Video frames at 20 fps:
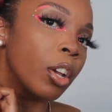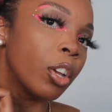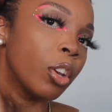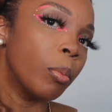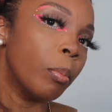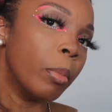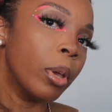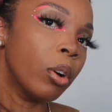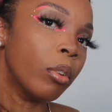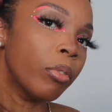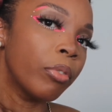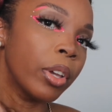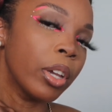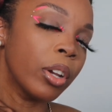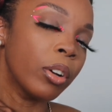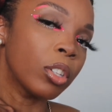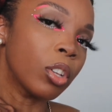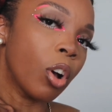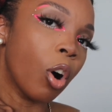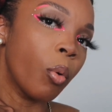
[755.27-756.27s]
Your middle
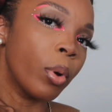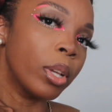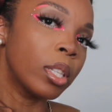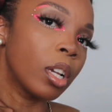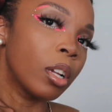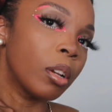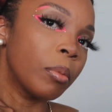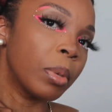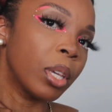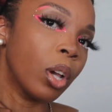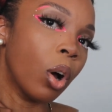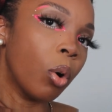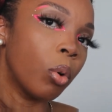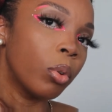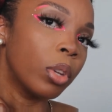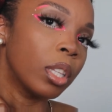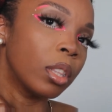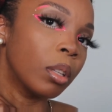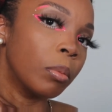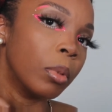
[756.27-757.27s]
finger is always going to be
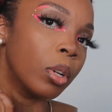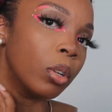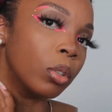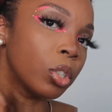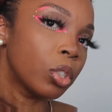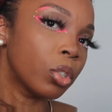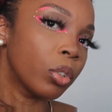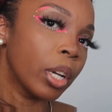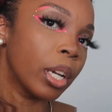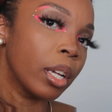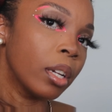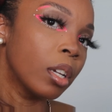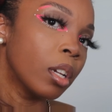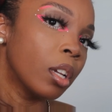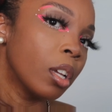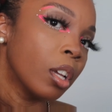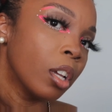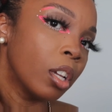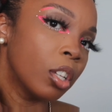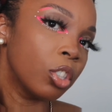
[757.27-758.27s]
holding the middle strand.
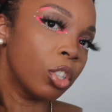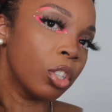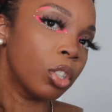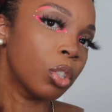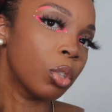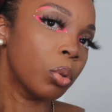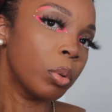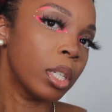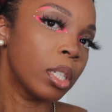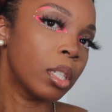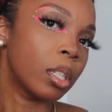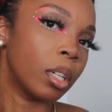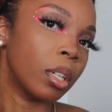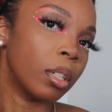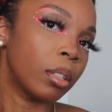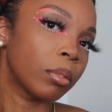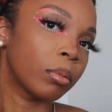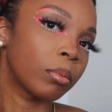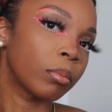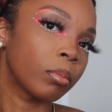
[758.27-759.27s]
Just twist it.